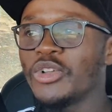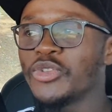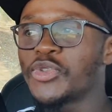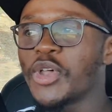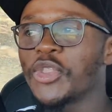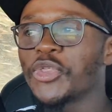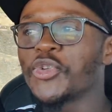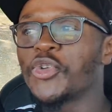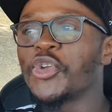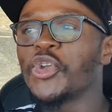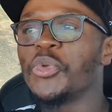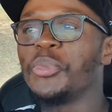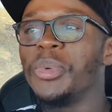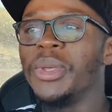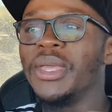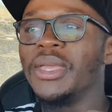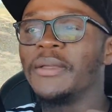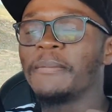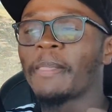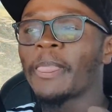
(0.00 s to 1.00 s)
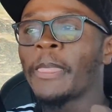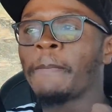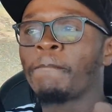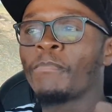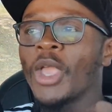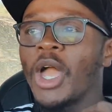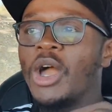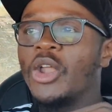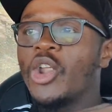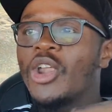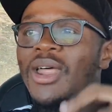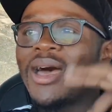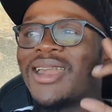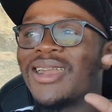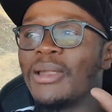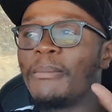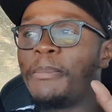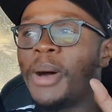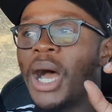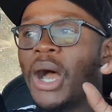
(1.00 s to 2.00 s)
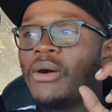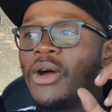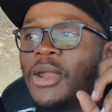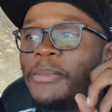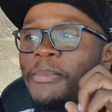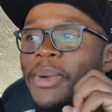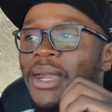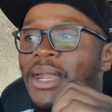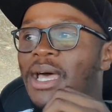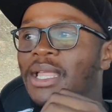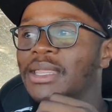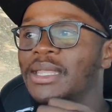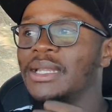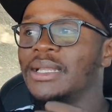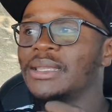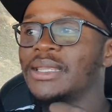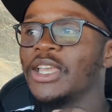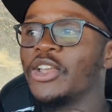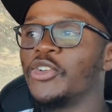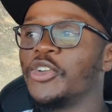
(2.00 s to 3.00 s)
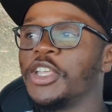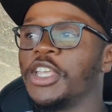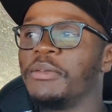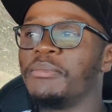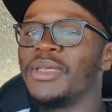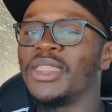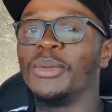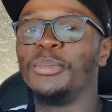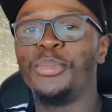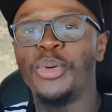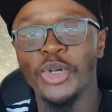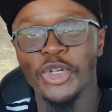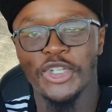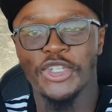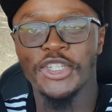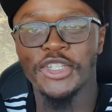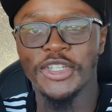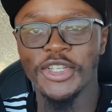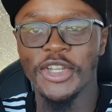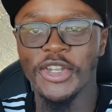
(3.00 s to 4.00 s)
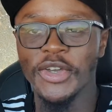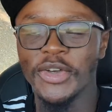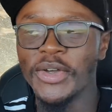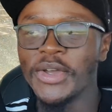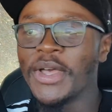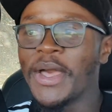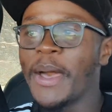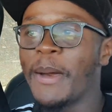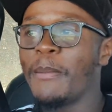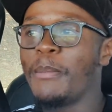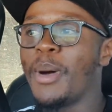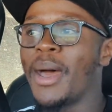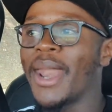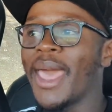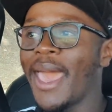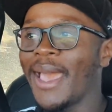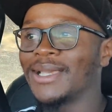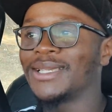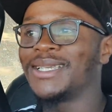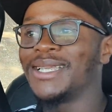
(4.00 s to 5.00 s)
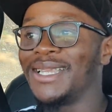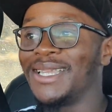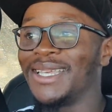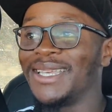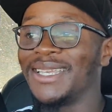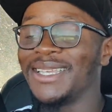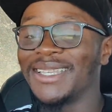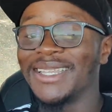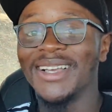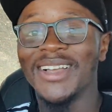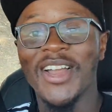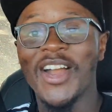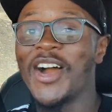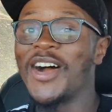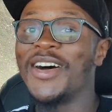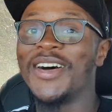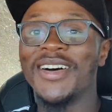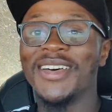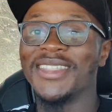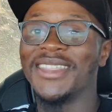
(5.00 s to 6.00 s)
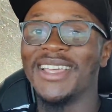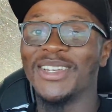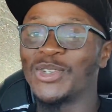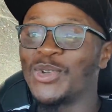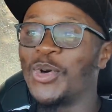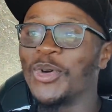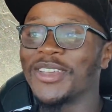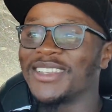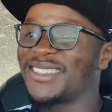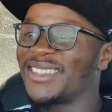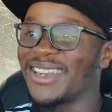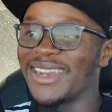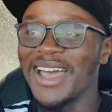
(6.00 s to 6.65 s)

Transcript: So I thought it would be not underpowered, but I didn't think it would give me the push, you know. But actually, the car, that torque is